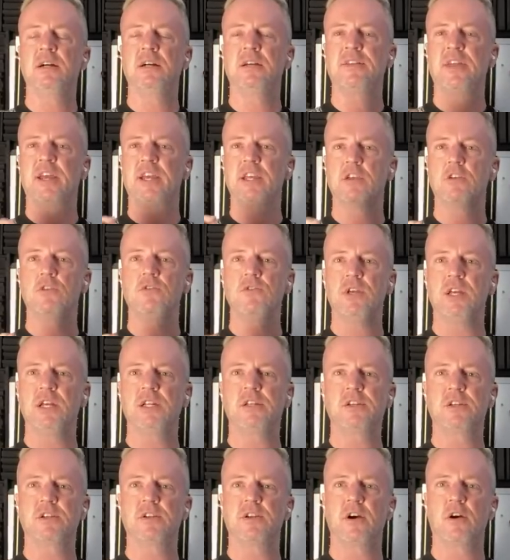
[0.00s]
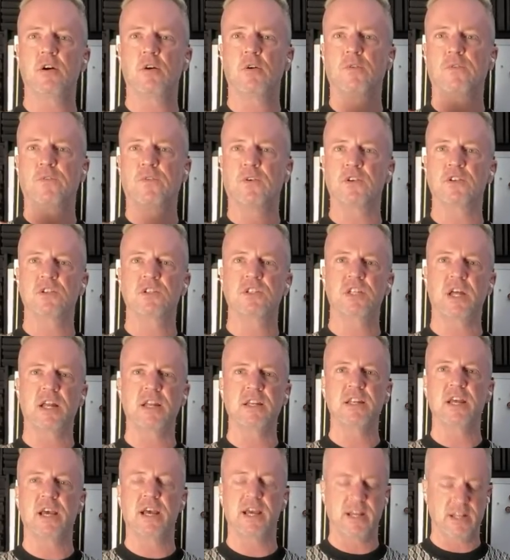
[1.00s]
that you need to know for
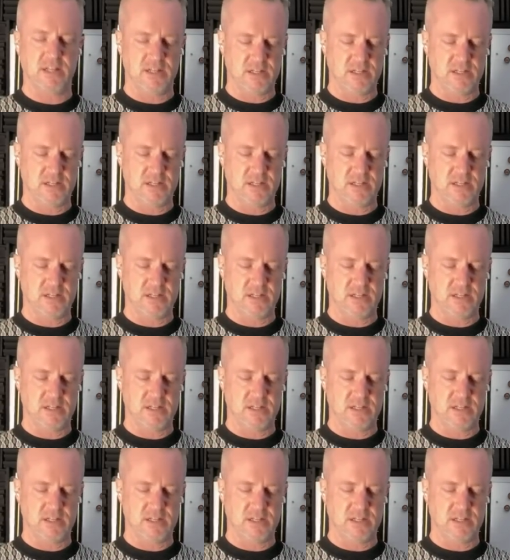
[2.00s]
Sunday,